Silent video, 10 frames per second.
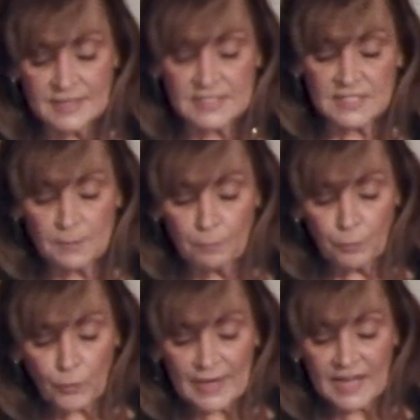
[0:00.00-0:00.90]
to
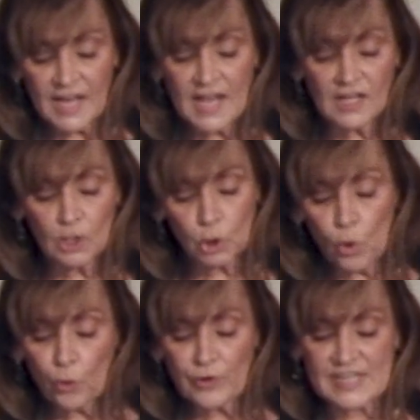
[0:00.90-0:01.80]
bring
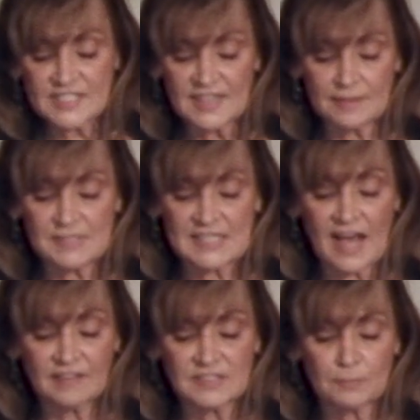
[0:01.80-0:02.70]
glory to
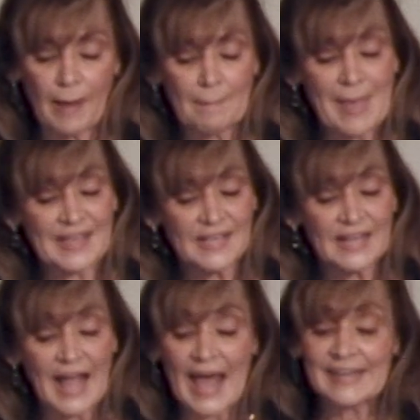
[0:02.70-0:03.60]
themselves by
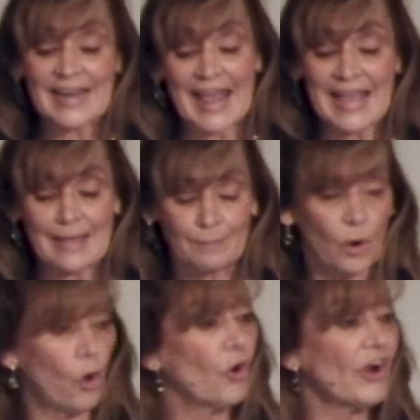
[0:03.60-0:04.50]
making a name
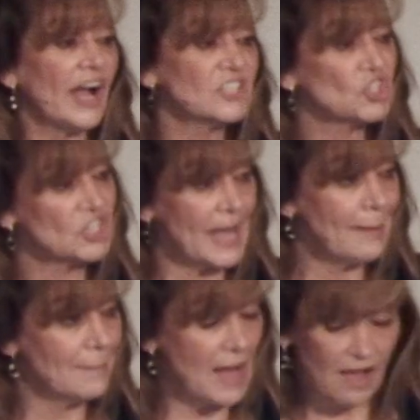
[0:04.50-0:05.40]
or a
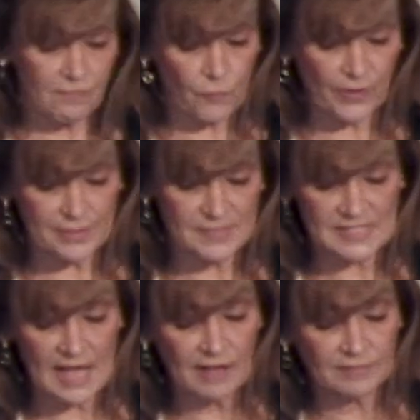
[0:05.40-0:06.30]
shem for
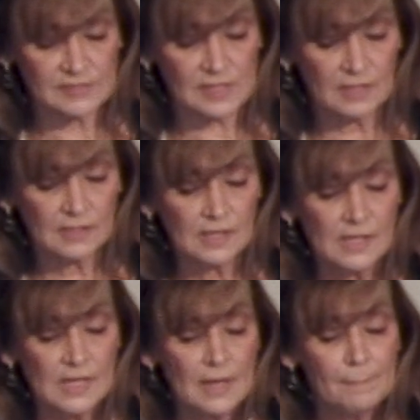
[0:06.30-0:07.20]
themselves.
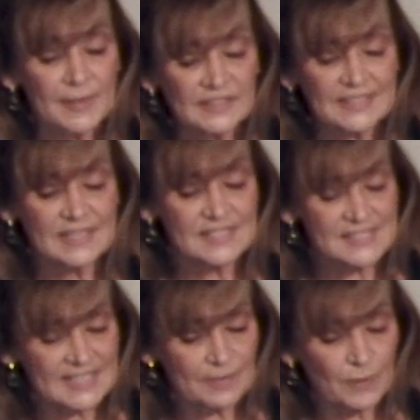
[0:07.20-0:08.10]
Building a
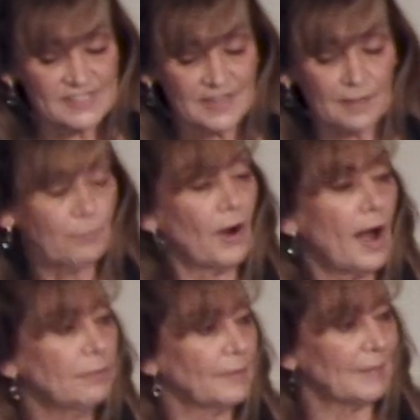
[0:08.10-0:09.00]
city wasn't the
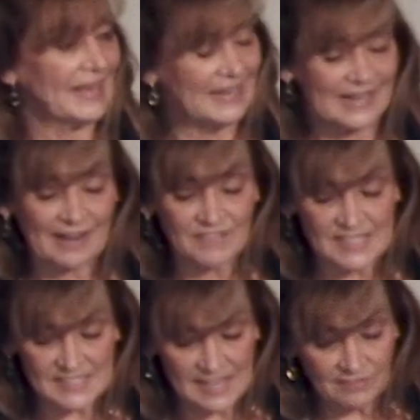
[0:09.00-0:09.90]
problem in and of
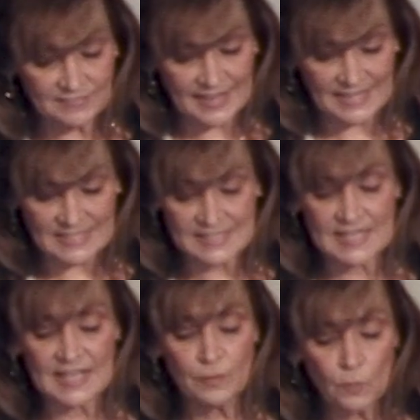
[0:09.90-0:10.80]
itself, ladies.
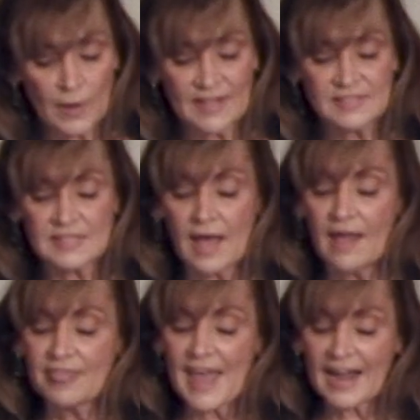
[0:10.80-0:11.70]
It was
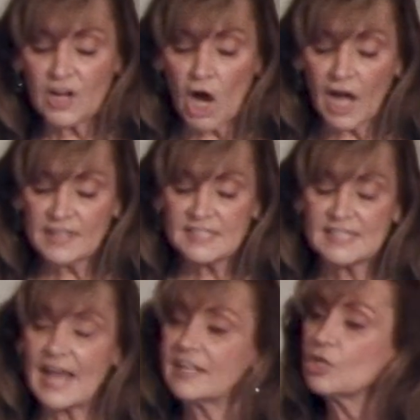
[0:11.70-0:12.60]
that God
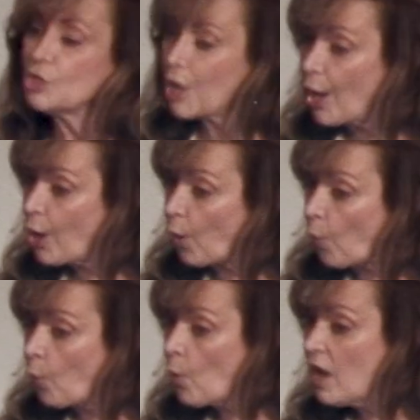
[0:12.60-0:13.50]
said,
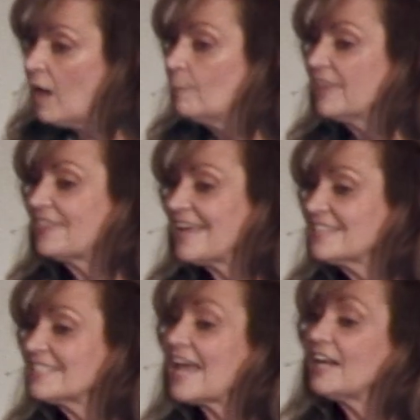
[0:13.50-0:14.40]
go, but they
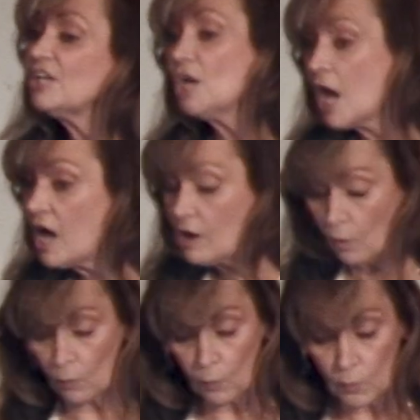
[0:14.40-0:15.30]
said, no.